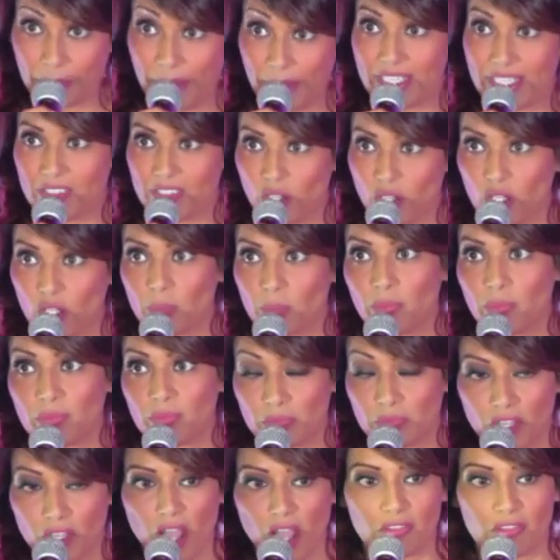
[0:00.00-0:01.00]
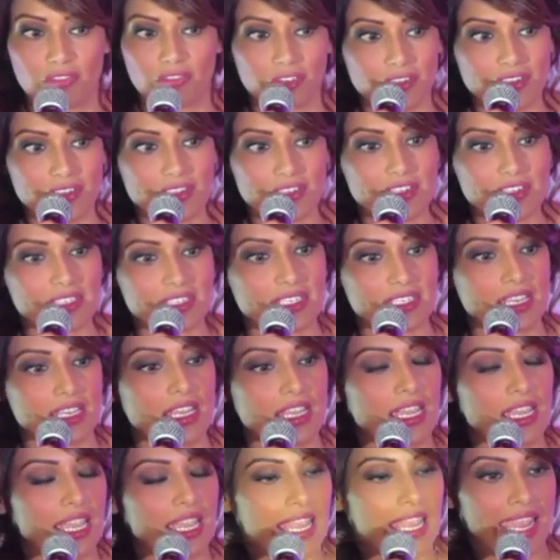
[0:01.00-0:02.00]
Pinkathon conference
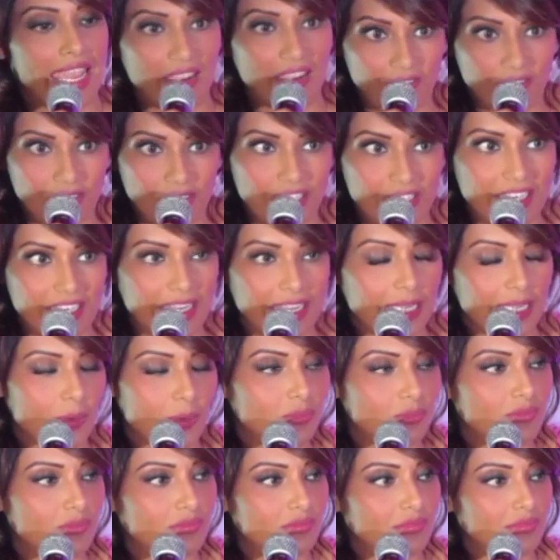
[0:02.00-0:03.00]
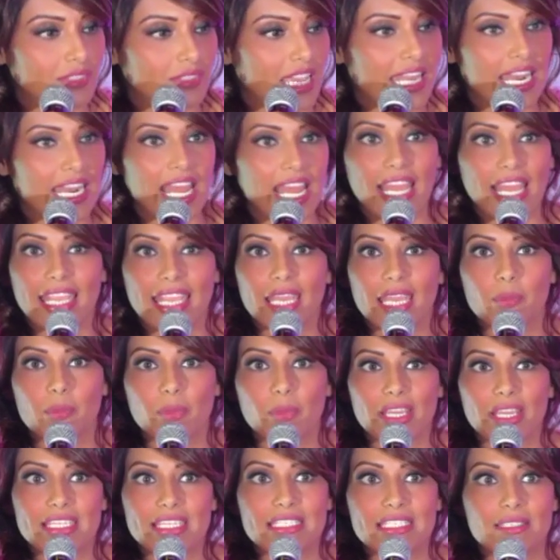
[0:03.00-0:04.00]
every time, and I get
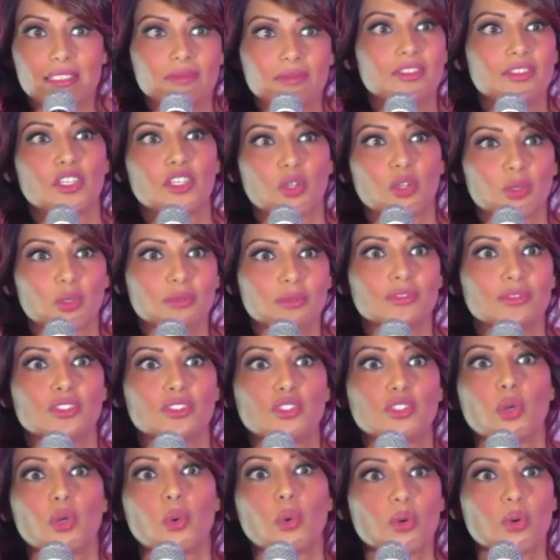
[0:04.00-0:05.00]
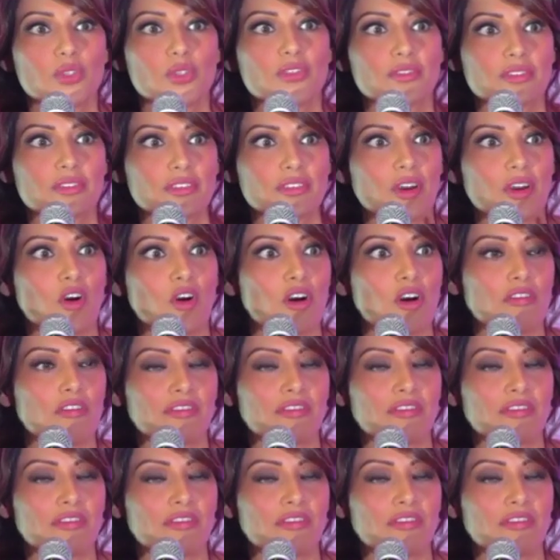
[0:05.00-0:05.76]
my, dose of